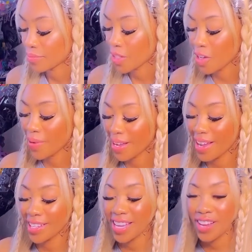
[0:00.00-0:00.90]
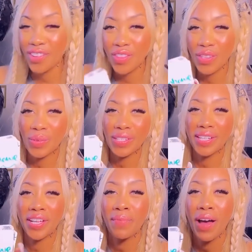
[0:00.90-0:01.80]
Oh my gosh, I knew this was
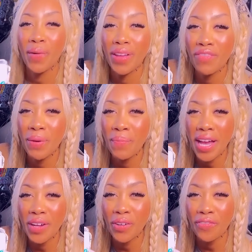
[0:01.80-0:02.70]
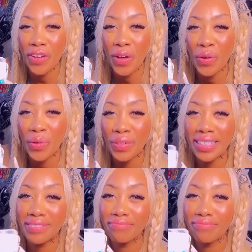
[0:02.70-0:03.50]
going to come out. We have the microphone.